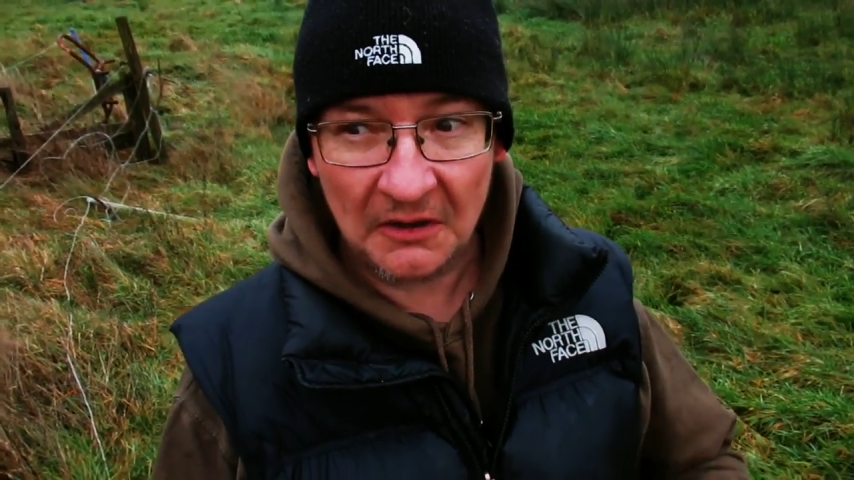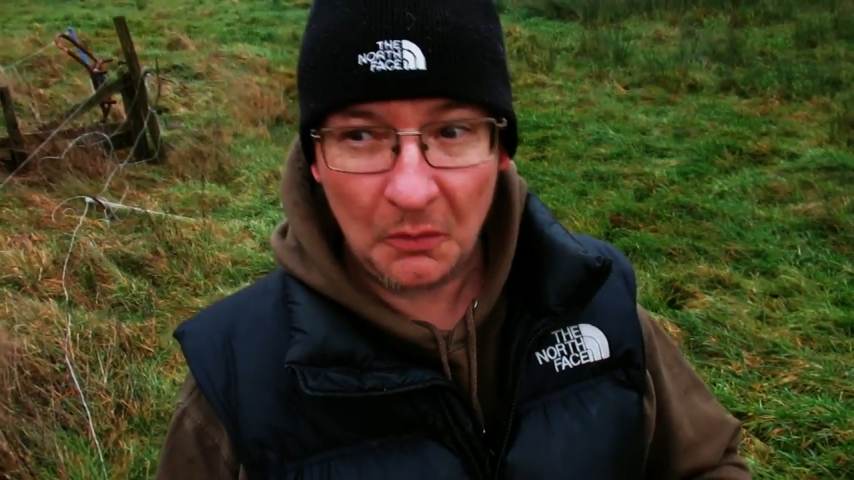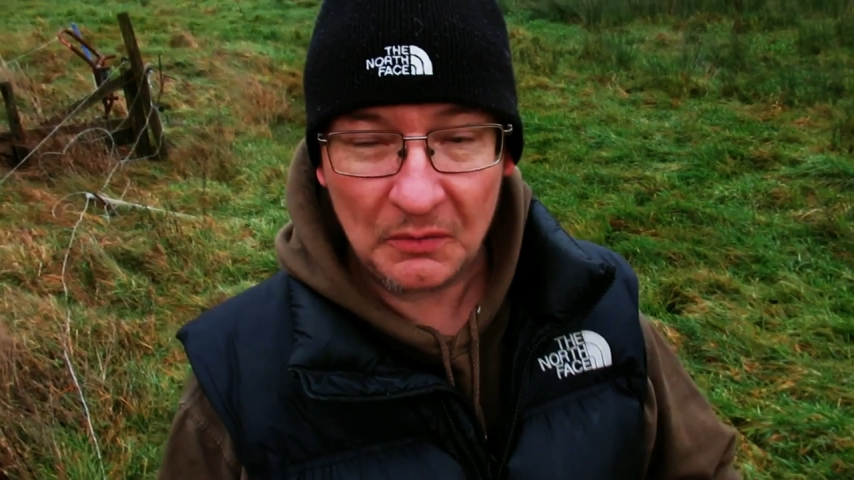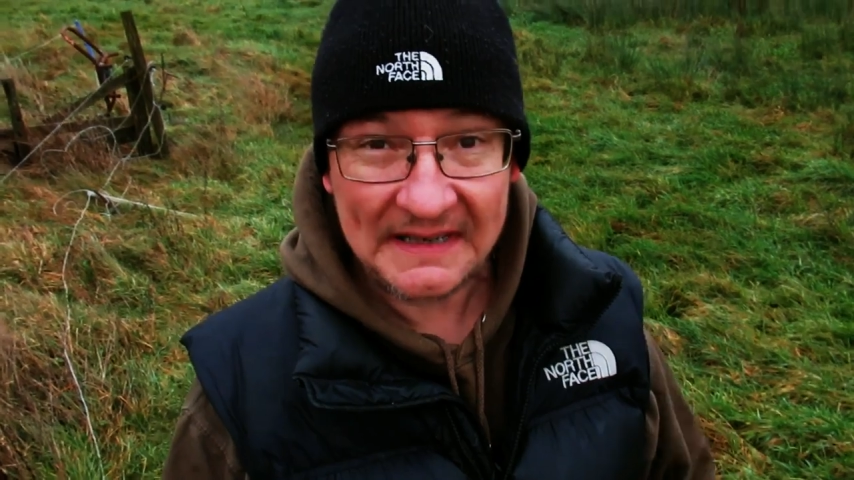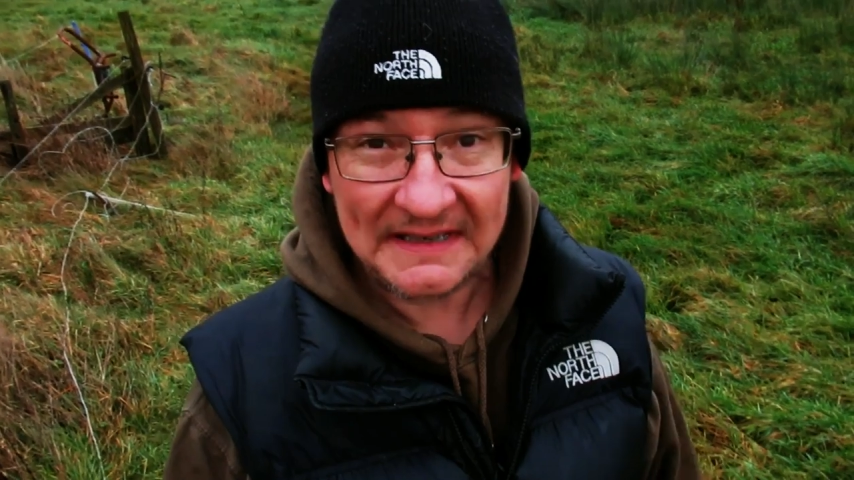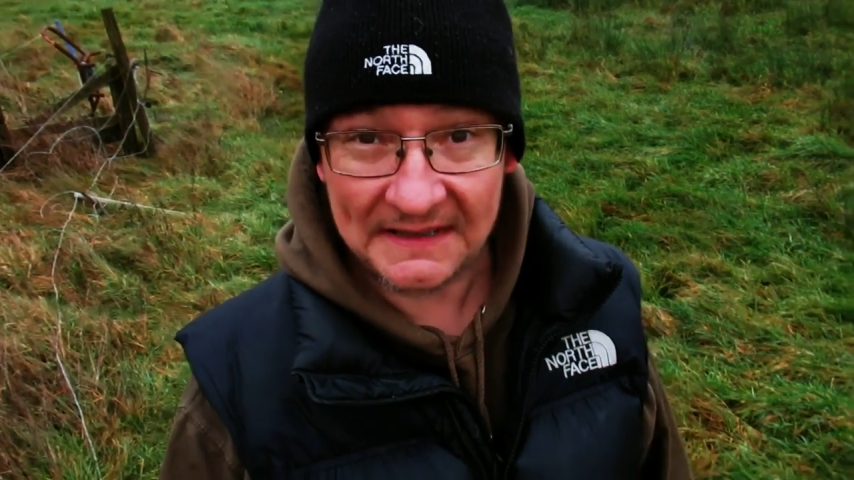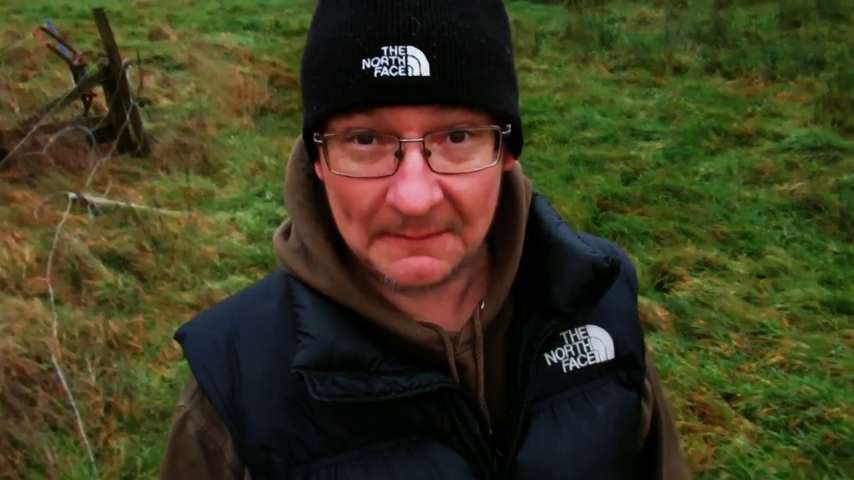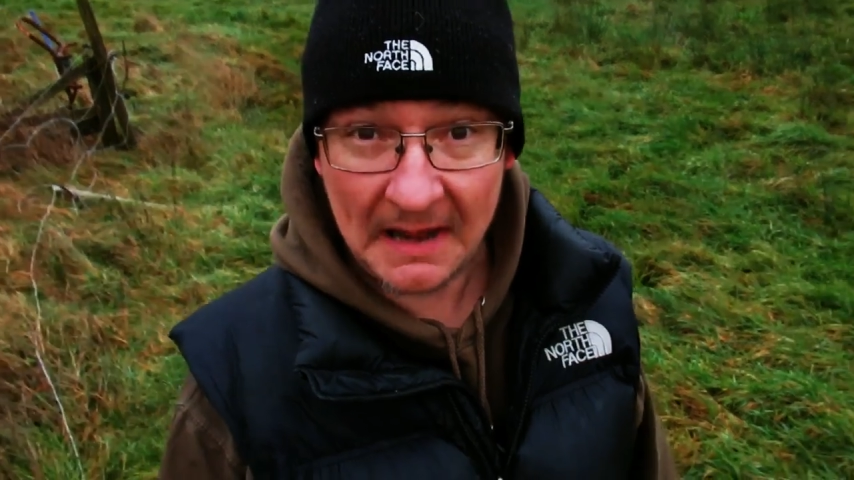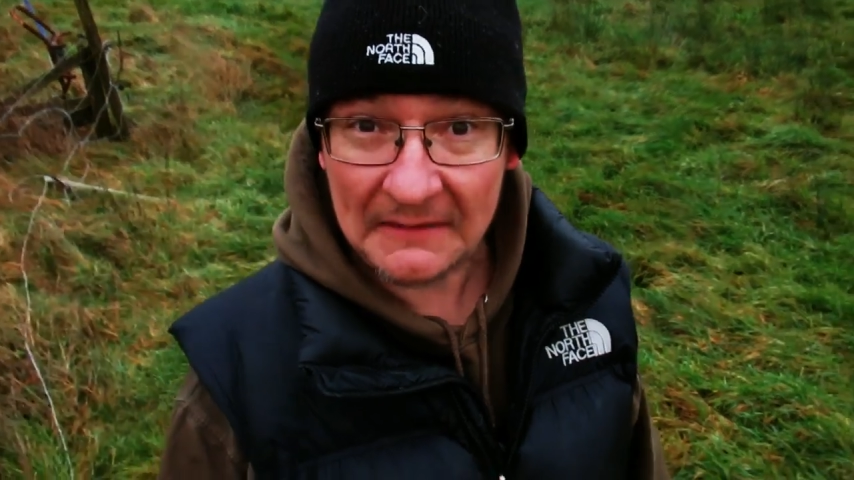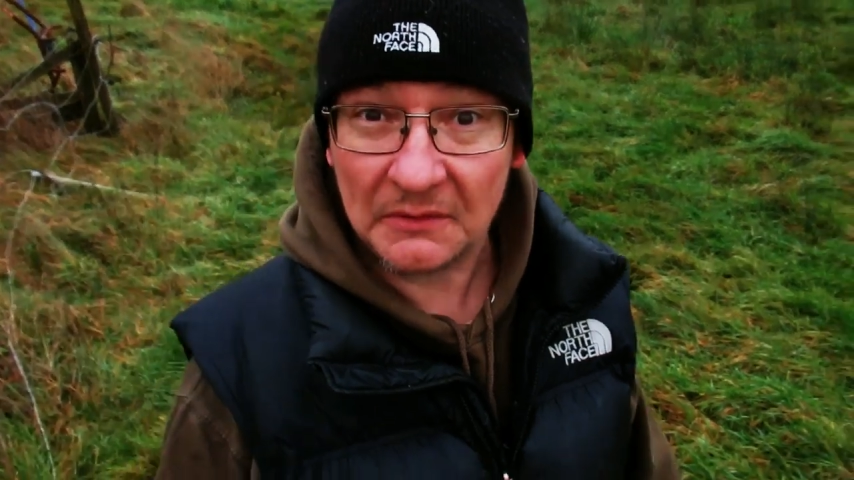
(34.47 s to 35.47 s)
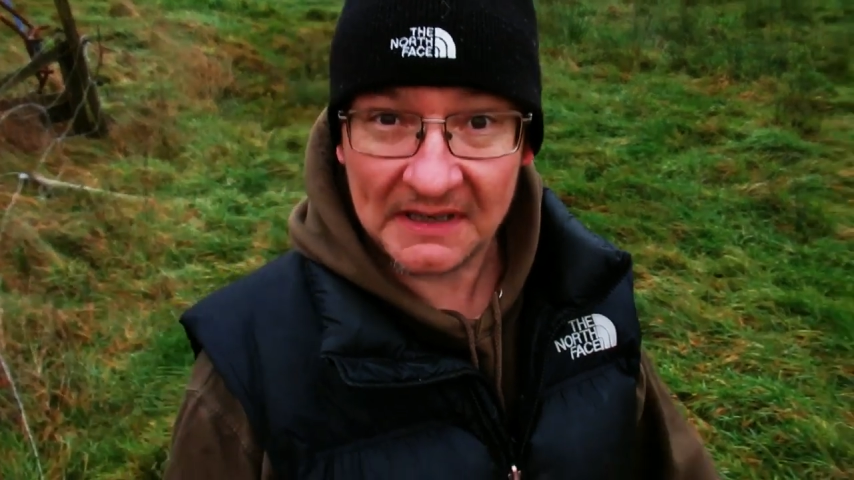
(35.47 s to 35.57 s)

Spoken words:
Oh, this is the metal